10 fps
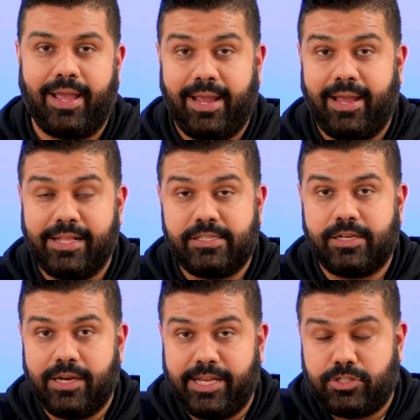a
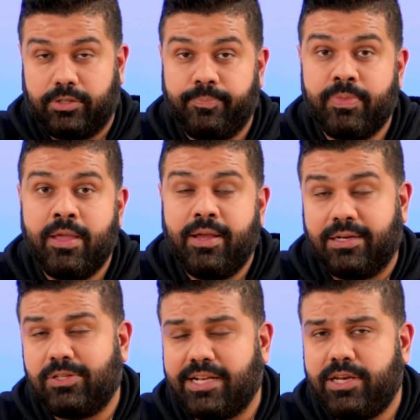installation. It
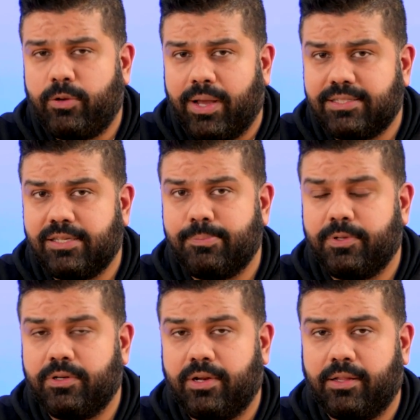was actually quite
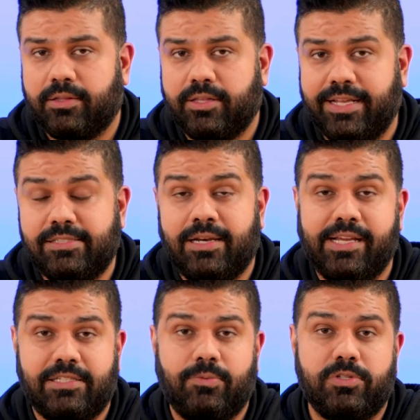simple. The
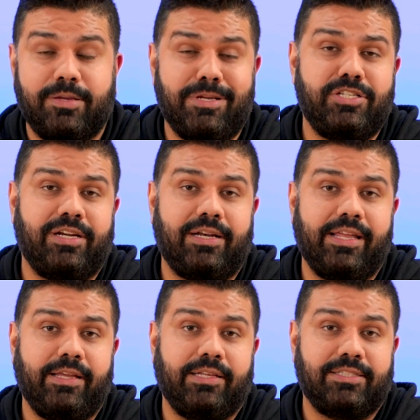installation was
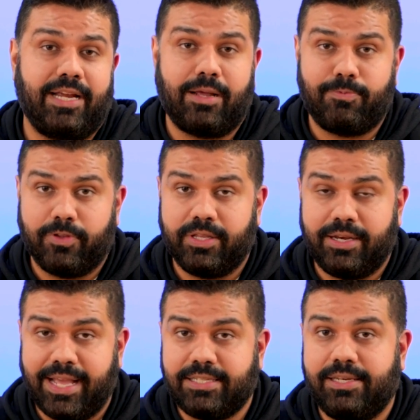immediately set up for the
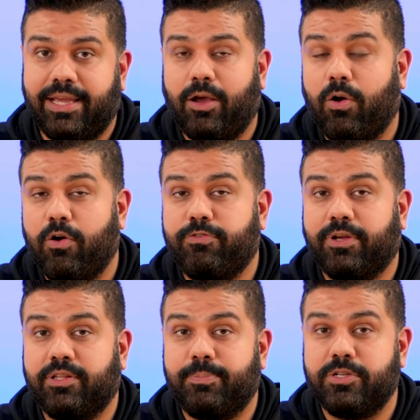next day
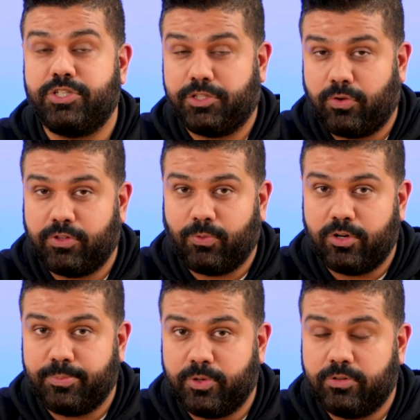of the purchase of the
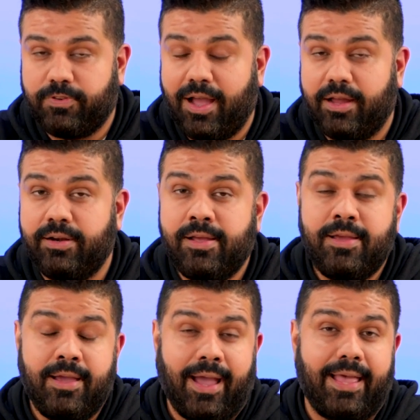water purifier,
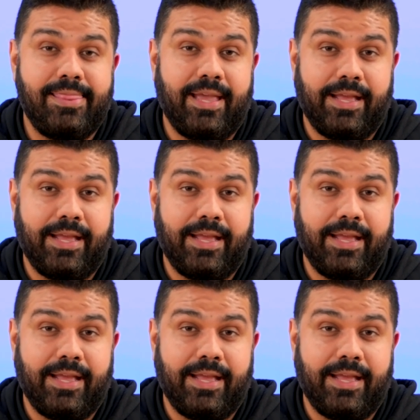and the